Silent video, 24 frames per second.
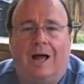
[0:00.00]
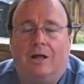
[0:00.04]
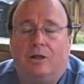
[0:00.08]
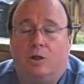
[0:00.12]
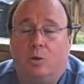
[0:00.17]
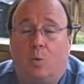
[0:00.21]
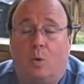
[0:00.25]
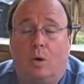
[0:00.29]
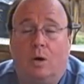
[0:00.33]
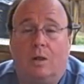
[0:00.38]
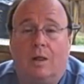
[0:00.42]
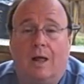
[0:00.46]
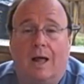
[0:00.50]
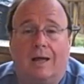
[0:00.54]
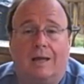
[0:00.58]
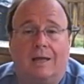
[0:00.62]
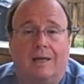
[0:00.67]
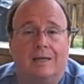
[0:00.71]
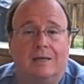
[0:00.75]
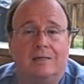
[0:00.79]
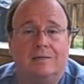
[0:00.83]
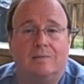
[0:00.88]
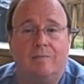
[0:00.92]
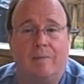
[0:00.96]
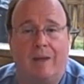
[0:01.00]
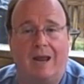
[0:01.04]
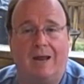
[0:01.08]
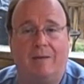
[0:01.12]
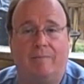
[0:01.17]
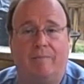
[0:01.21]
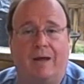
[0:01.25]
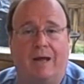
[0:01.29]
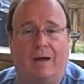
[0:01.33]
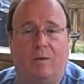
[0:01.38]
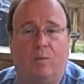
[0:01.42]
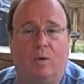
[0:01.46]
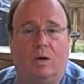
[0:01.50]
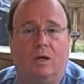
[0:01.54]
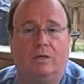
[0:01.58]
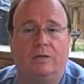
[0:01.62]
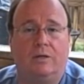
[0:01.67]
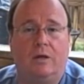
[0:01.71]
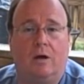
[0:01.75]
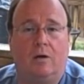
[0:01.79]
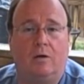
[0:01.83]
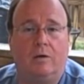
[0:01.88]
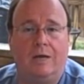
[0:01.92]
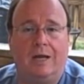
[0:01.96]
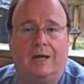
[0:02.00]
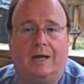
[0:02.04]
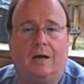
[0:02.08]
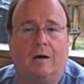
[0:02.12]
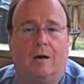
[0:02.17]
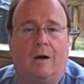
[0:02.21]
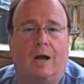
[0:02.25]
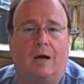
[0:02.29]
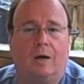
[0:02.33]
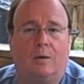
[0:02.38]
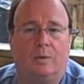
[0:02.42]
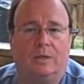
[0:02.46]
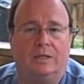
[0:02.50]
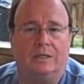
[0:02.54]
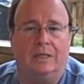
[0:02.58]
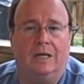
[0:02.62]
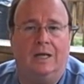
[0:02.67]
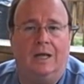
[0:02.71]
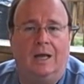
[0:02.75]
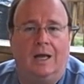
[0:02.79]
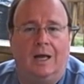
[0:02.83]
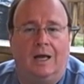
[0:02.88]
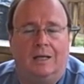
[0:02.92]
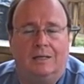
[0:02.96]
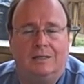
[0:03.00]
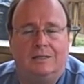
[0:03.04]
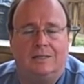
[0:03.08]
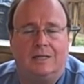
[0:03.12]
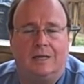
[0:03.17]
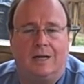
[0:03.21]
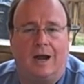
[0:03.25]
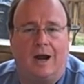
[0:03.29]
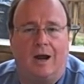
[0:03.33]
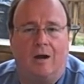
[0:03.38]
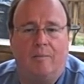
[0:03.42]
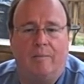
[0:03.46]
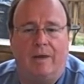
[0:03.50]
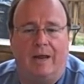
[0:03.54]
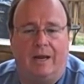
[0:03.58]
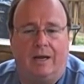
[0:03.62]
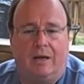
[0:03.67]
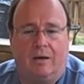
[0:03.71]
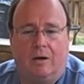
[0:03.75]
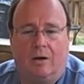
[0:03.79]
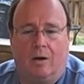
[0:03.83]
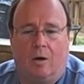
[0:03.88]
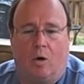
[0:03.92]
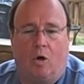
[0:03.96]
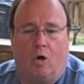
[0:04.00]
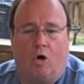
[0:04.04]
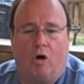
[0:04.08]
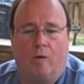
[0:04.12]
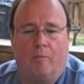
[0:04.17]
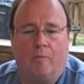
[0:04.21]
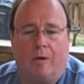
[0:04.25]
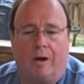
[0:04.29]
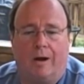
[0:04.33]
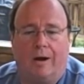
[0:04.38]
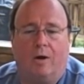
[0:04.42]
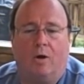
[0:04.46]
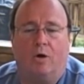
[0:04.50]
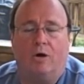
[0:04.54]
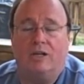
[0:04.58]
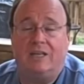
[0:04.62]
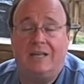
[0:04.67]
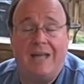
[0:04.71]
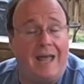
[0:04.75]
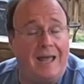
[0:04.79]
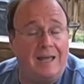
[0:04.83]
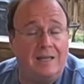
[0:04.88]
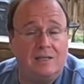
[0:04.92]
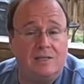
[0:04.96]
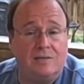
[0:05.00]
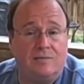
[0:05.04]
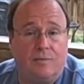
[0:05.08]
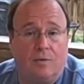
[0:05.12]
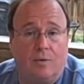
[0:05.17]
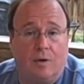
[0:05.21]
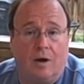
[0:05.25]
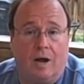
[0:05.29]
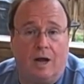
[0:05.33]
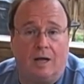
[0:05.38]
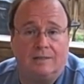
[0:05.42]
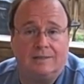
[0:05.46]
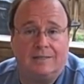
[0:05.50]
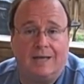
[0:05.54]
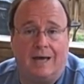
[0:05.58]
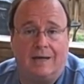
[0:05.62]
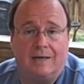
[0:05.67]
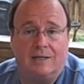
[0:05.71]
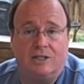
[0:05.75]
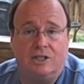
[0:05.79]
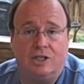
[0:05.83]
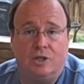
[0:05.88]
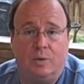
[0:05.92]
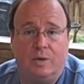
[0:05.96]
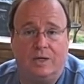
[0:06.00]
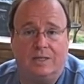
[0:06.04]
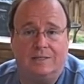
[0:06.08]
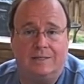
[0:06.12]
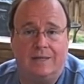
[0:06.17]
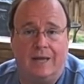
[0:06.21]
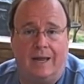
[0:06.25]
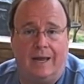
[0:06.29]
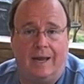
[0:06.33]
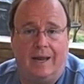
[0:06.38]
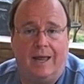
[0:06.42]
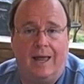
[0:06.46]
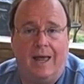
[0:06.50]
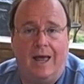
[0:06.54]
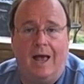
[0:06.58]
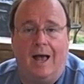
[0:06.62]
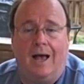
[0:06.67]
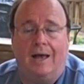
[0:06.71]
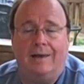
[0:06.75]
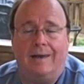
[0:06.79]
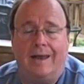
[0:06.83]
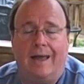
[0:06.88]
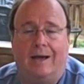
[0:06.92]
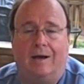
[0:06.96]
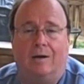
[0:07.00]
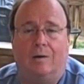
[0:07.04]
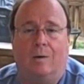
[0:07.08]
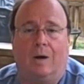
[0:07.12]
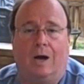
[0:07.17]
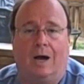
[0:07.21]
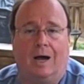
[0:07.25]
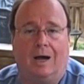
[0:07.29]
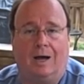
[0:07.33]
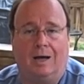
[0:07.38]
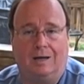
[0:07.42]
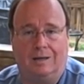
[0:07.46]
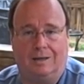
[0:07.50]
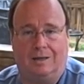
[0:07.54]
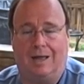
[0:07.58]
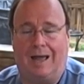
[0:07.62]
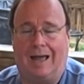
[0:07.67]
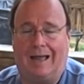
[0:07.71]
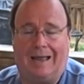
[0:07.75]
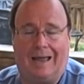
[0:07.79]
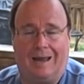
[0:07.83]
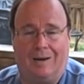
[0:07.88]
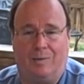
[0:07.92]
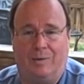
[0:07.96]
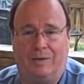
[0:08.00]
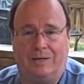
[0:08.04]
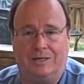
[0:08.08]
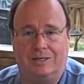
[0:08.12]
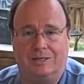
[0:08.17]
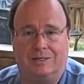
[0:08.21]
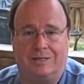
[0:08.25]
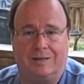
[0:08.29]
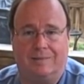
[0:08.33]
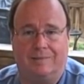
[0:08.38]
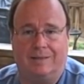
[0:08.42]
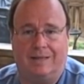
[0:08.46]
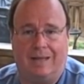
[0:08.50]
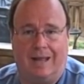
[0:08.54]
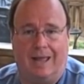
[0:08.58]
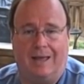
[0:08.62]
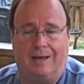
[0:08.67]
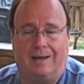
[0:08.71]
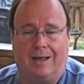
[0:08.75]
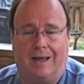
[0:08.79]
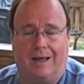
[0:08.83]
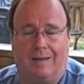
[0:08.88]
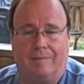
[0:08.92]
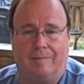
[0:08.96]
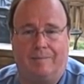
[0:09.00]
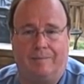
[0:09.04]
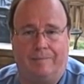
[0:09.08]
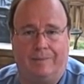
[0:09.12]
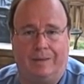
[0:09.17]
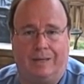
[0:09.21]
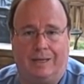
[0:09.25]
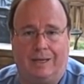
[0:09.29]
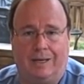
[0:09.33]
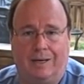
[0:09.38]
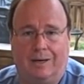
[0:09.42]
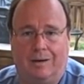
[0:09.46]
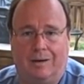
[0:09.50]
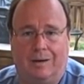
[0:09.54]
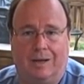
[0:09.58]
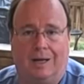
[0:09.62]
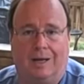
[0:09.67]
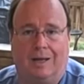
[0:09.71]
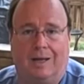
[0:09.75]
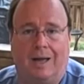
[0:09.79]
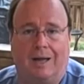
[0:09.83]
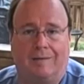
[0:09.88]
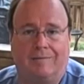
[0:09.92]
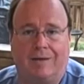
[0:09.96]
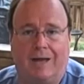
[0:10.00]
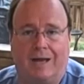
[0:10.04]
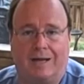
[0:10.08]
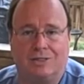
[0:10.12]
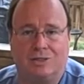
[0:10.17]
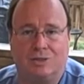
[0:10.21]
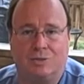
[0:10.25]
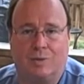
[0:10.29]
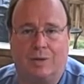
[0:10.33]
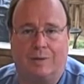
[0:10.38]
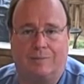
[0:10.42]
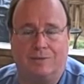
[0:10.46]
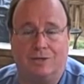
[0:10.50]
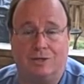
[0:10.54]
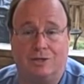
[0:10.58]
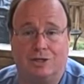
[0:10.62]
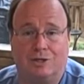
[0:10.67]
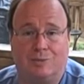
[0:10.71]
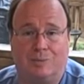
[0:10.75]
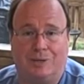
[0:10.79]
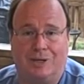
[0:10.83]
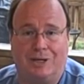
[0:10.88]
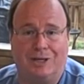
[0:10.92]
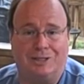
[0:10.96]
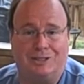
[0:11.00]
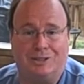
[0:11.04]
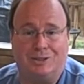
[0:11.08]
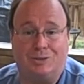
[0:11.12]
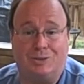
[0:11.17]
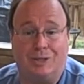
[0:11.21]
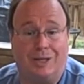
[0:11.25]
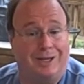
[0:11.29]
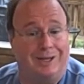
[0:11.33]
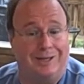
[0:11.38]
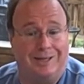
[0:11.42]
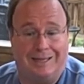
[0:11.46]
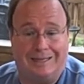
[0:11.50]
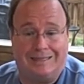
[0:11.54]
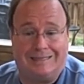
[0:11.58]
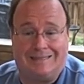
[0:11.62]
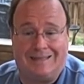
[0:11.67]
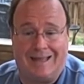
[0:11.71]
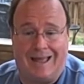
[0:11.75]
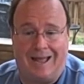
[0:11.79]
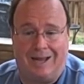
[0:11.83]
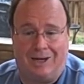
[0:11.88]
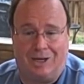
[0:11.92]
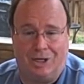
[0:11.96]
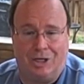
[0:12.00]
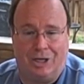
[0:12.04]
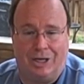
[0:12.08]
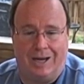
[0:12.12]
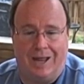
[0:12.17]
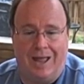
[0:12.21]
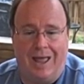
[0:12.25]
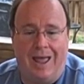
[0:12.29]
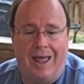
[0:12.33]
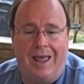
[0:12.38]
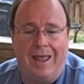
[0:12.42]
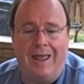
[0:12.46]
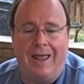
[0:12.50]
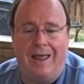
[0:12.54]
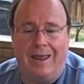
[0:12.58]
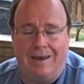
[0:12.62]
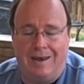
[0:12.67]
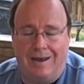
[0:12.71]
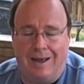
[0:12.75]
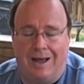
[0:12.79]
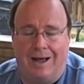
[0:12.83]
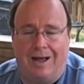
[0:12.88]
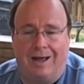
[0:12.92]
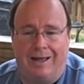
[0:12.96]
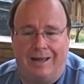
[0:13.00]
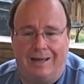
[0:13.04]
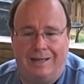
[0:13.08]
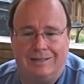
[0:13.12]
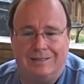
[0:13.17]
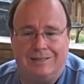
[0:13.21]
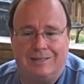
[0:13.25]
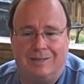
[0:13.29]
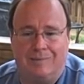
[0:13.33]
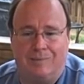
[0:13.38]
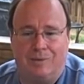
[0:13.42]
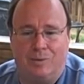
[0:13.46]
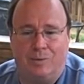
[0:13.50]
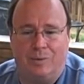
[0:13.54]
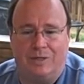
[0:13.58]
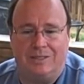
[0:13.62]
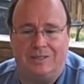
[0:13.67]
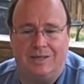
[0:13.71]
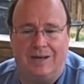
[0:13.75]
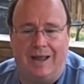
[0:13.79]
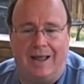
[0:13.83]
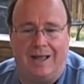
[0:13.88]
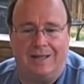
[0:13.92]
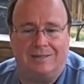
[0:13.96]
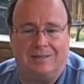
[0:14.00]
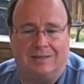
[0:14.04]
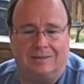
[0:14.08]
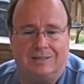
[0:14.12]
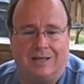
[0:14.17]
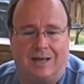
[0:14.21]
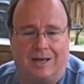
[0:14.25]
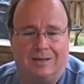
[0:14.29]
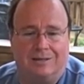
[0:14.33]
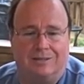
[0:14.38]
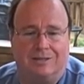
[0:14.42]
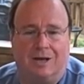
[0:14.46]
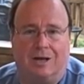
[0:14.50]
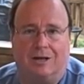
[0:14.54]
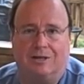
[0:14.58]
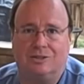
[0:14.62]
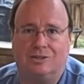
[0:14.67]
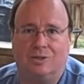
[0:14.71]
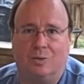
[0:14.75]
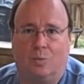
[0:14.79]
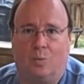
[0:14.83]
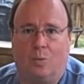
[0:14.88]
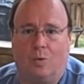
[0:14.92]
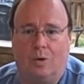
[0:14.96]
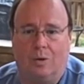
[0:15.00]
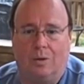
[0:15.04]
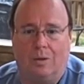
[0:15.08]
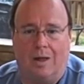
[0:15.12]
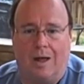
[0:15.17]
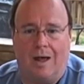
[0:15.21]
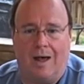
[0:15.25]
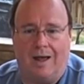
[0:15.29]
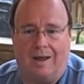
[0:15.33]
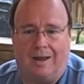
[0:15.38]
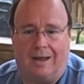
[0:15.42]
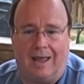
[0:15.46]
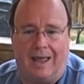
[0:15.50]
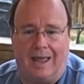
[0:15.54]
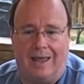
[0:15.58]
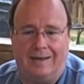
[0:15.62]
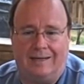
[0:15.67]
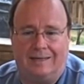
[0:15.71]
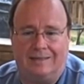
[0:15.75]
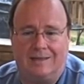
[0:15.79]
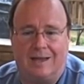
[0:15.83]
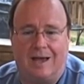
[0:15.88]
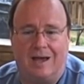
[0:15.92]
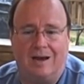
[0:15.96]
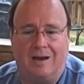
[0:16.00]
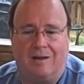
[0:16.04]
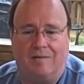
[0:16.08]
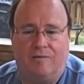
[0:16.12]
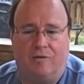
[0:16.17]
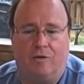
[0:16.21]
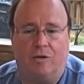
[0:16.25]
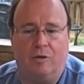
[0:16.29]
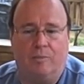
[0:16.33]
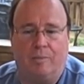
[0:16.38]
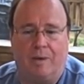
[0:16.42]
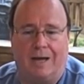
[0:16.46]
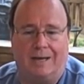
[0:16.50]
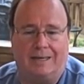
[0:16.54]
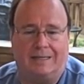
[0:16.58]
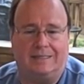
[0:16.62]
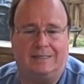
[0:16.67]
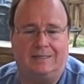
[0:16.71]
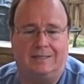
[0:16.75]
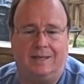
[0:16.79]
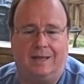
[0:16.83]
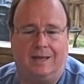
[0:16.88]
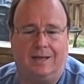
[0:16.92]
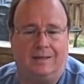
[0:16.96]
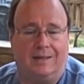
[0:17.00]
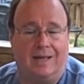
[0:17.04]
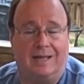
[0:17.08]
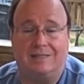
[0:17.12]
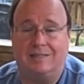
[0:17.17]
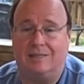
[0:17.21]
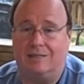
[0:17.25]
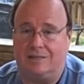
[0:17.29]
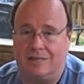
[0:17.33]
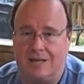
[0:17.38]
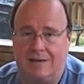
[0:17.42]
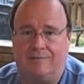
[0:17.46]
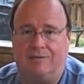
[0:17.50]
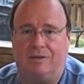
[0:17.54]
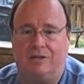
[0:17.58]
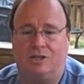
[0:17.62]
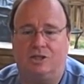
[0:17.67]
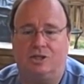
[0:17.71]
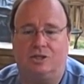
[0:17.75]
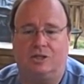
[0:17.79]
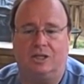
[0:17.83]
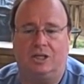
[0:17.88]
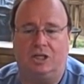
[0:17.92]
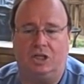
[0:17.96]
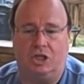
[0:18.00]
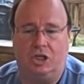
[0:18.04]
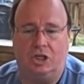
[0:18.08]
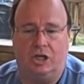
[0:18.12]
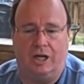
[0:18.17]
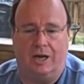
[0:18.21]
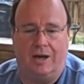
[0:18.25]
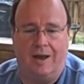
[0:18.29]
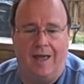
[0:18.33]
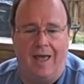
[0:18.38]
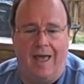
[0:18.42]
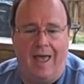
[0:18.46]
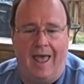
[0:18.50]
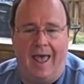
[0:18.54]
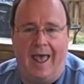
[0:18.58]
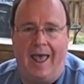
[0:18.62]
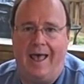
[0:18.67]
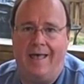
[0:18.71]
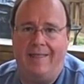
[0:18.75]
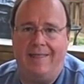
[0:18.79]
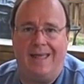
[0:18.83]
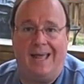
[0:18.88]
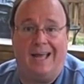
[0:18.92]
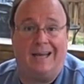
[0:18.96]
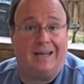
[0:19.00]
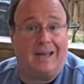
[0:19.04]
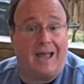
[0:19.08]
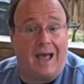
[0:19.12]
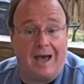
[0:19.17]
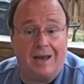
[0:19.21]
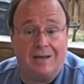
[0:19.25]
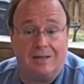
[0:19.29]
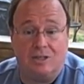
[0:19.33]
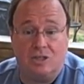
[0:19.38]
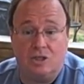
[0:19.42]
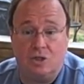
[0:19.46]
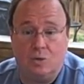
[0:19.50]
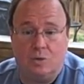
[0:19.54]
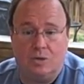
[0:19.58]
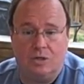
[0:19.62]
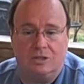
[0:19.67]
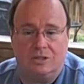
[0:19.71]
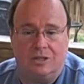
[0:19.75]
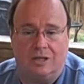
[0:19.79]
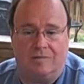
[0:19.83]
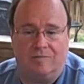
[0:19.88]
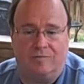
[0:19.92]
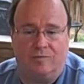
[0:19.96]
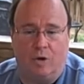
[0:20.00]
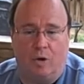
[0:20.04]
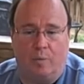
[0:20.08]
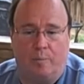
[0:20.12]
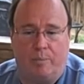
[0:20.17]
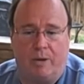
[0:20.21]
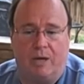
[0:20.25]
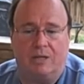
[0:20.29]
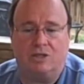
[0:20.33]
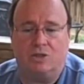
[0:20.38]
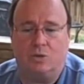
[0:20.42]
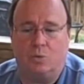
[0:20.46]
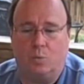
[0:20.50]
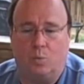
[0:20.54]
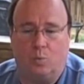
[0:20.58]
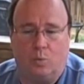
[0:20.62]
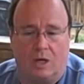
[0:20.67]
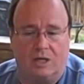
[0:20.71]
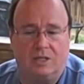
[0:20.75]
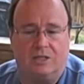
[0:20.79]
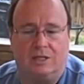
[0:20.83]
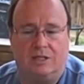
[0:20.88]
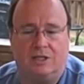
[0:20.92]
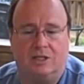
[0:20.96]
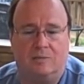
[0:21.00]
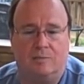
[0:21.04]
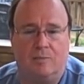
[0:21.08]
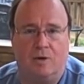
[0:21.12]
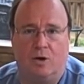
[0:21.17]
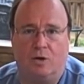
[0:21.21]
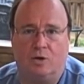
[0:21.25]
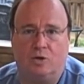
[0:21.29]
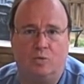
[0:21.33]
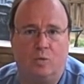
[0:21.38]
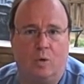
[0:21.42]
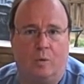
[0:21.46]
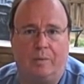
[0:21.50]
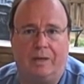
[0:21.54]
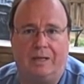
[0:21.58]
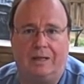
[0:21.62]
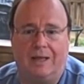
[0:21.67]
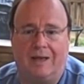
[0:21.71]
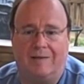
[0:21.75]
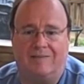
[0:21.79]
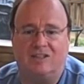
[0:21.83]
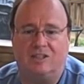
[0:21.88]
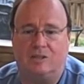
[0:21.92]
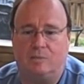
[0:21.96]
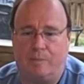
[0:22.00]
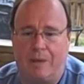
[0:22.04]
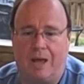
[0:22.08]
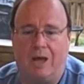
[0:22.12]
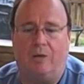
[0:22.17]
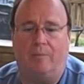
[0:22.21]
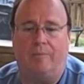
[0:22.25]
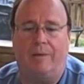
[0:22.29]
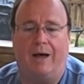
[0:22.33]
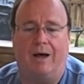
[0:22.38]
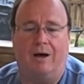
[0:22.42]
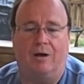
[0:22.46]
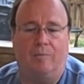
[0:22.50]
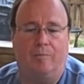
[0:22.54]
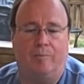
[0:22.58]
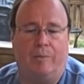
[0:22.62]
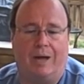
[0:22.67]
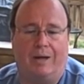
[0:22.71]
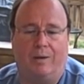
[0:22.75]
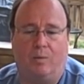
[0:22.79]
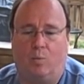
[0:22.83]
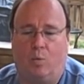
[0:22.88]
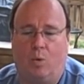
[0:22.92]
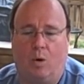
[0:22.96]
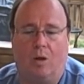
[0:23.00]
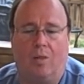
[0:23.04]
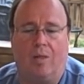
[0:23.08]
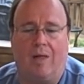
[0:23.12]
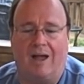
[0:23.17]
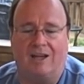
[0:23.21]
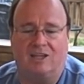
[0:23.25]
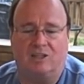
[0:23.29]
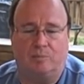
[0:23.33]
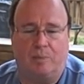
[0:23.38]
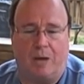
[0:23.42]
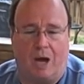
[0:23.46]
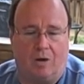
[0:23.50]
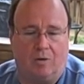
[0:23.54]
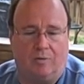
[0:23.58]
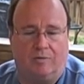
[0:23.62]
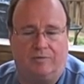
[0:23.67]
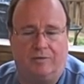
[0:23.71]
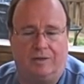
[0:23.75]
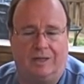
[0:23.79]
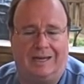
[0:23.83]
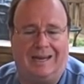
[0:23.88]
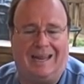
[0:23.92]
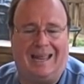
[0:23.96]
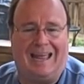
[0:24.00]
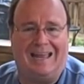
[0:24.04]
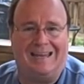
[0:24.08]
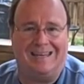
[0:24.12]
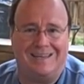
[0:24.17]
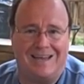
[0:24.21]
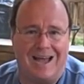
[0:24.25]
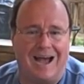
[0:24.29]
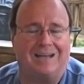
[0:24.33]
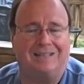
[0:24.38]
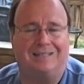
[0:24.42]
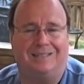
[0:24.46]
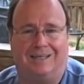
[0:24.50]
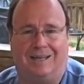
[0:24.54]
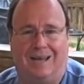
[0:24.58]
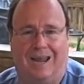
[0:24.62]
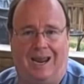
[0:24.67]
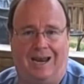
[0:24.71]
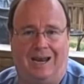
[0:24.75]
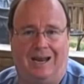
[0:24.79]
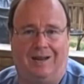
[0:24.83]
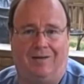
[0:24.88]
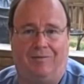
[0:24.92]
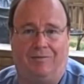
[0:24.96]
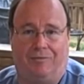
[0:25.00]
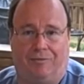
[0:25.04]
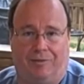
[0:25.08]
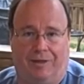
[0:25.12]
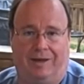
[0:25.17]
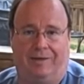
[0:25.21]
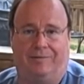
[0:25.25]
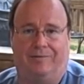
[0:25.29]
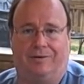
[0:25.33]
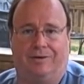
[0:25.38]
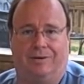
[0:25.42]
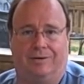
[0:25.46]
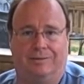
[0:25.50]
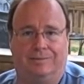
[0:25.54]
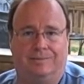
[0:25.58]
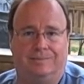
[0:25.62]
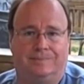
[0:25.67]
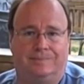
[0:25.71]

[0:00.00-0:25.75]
The Warlock is made by well known Nicaraguan cigar maker Omar Ortez for Altadis USA. Now, uh, I got to read you some of the ad copy here. Uh, I've got it scripted just because it's uh, it's that good. And uh, in some of the recent ads, Altadis calls the Warlock an exotic, fuller-bodied stick that's devilishly good, and that connoisseurs of robust, rustic smokes will be left spellbound by Warlock's powerfully intoxicating flavor